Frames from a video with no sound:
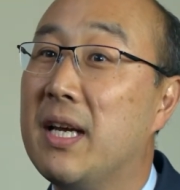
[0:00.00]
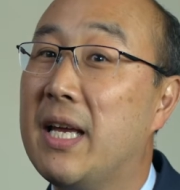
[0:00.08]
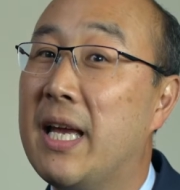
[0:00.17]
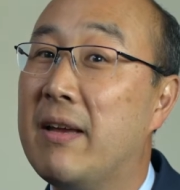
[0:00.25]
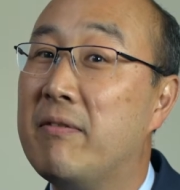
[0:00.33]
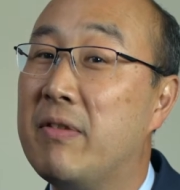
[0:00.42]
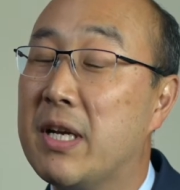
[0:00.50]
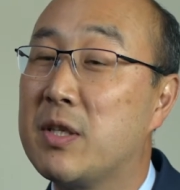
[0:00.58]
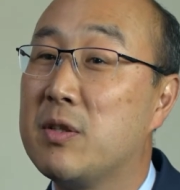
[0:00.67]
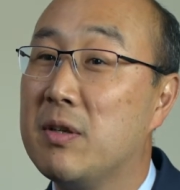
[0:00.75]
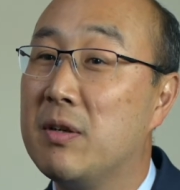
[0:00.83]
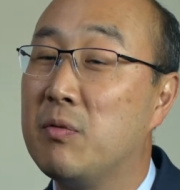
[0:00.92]

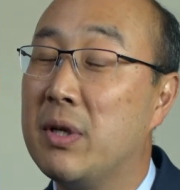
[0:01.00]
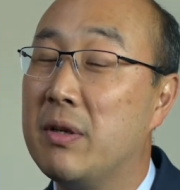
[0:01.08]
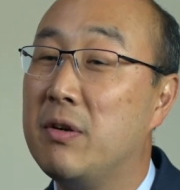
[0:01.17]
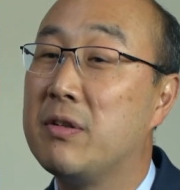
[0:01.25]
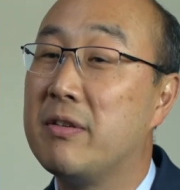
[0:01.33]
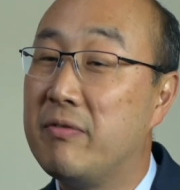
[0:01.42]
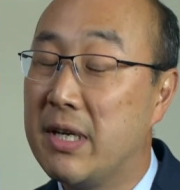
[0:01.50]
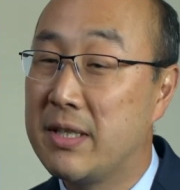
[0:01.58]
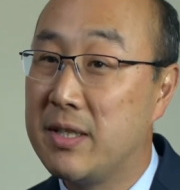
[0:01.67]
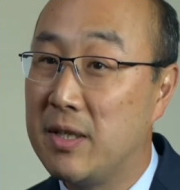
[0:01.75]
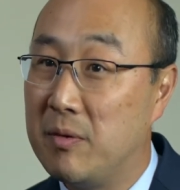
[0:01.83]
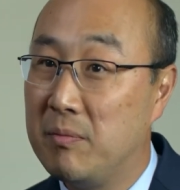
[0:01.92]
there's a
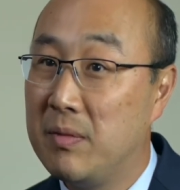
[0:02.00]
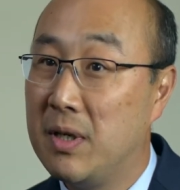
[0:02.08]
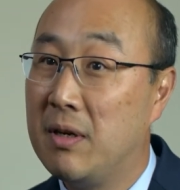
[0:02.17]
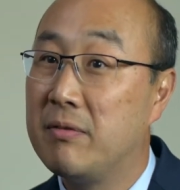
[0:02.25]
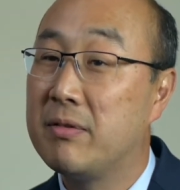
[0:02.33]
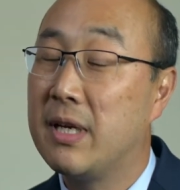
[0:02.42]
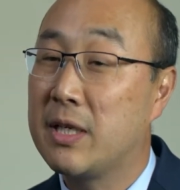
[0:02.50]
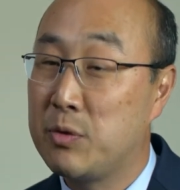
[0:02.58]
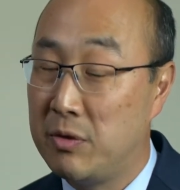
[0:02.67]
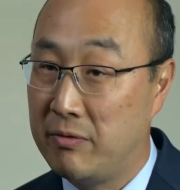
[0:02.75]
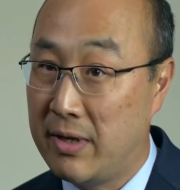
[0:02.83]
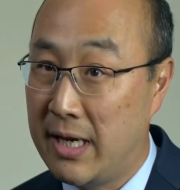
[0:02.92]
victim of
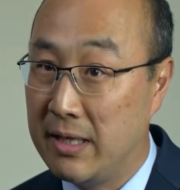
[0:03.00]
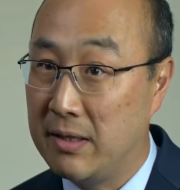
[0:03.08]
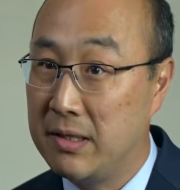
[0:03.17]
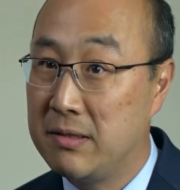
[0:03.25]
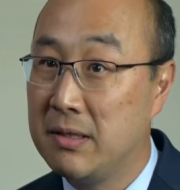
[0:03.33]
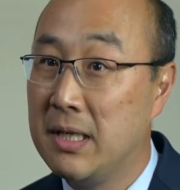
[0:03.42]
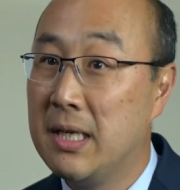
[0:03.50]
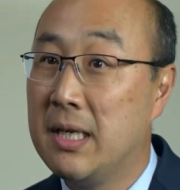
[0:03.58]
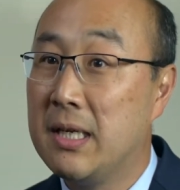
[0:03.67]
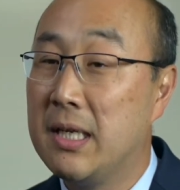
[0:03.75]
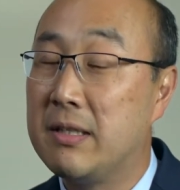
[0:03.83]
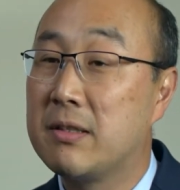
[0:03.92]
sexual violence,
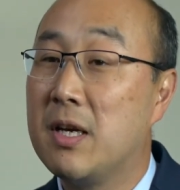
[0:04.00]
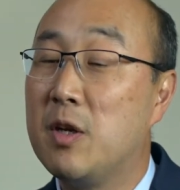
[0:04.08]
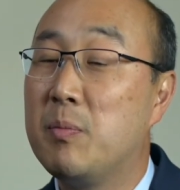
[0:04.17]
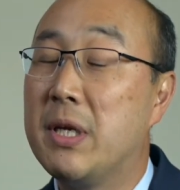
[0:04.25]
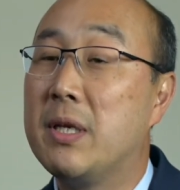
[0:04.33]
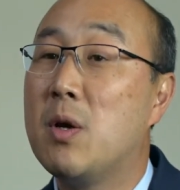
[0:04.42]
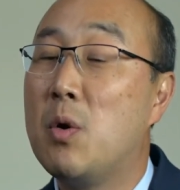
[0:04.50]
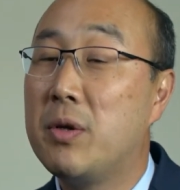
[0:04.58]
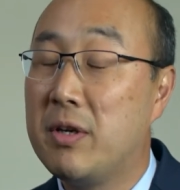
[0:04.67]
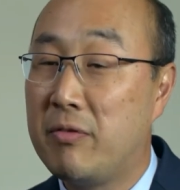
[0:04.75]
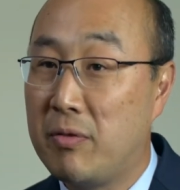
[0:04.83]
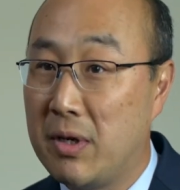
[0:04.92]
it's going to be no
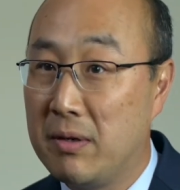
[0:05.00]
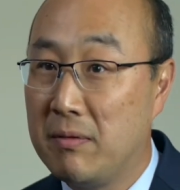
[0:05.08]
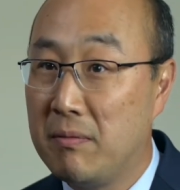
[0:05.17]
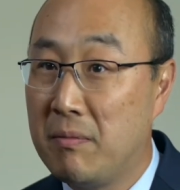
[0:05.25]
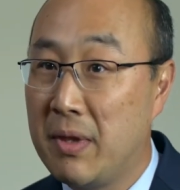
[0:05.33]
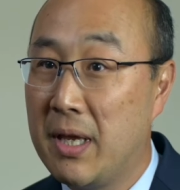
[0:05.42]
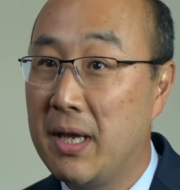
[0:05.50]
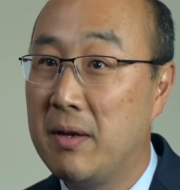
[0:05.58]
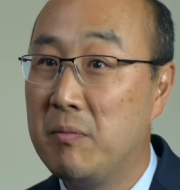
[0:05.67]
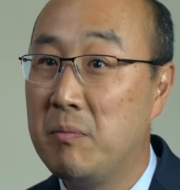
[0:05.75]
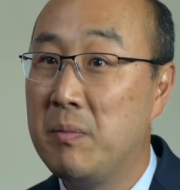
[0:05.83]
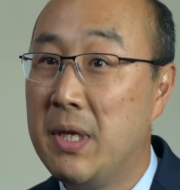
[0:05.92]
different
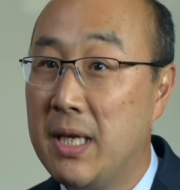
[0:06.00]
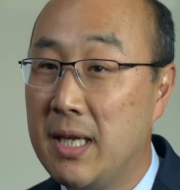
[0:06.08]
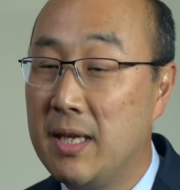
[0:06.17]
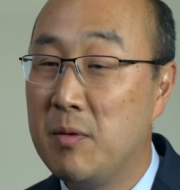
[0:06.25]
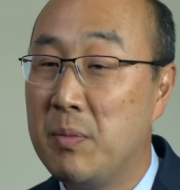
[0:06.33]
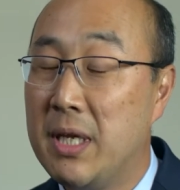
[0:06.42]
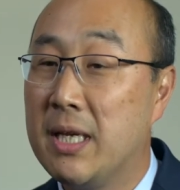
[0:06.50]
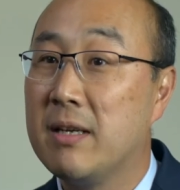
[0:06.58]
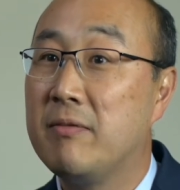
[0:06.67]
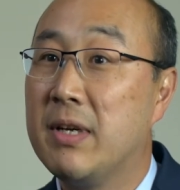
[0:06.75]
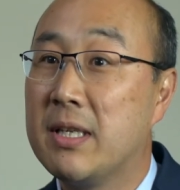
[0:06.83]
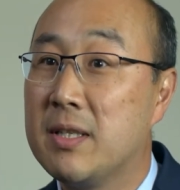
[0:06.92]
than me being a
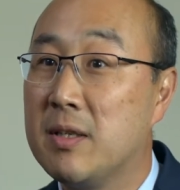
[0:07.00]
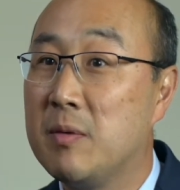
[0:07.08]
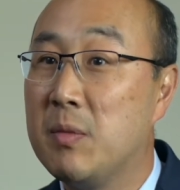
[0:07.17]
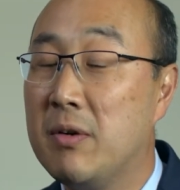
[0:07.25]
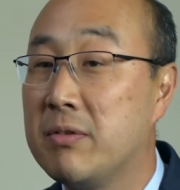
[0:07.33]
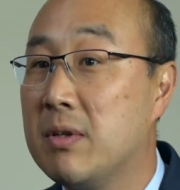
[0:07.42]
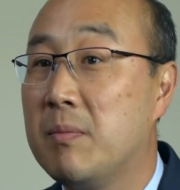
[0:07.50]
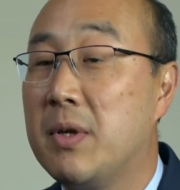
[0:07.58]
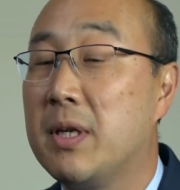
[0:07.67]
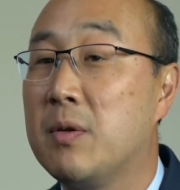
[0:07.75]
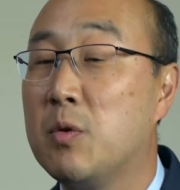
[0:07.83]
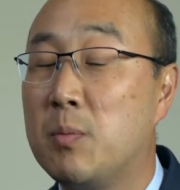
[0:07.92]
victim of
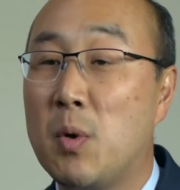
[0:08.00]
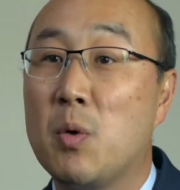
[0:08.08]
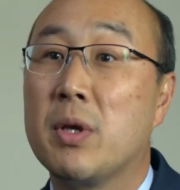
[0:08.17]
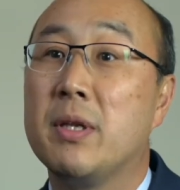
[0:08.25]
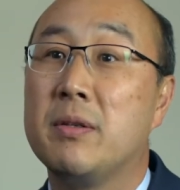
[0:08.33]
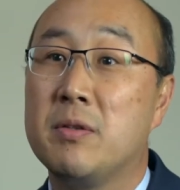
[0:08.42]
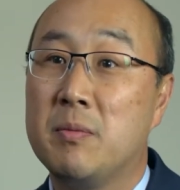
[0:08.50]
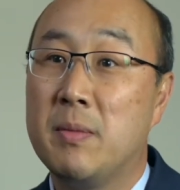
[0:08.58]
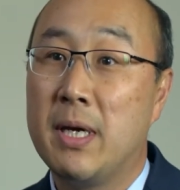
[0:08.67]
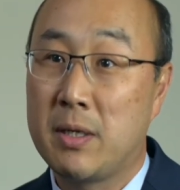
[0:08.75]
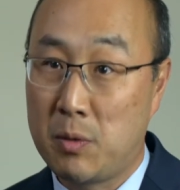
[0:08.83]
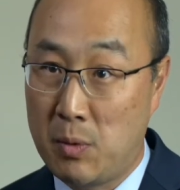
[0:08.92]
somebody who broke into
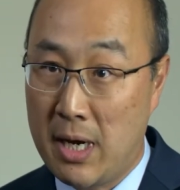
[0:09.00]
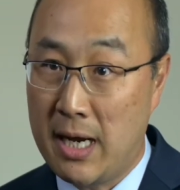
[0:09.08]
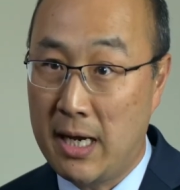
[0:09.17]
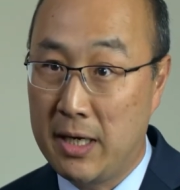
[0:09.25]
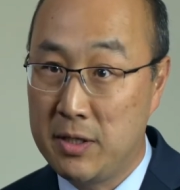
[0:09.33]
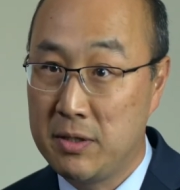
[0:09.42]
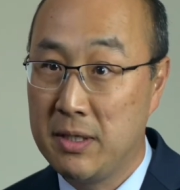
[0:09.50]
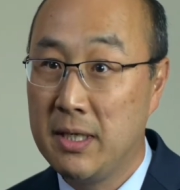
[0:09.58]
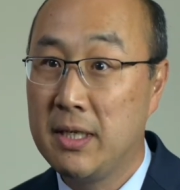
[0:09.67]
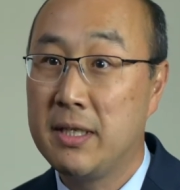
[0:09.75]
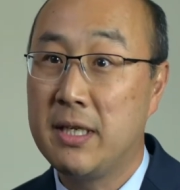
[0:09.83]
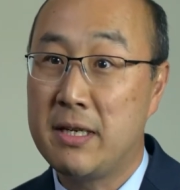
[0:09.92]
my garage
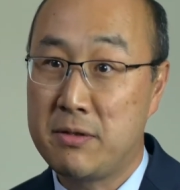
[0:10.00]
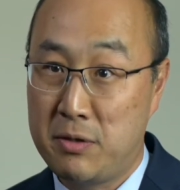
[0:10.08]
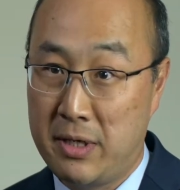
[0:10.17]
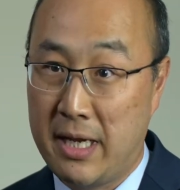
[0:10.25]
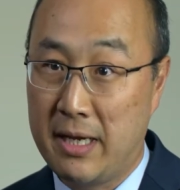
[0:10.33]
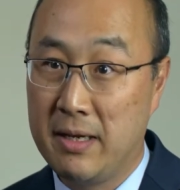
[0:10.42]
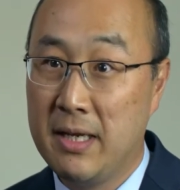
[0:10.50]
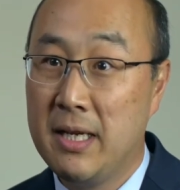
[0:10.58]
yesterday.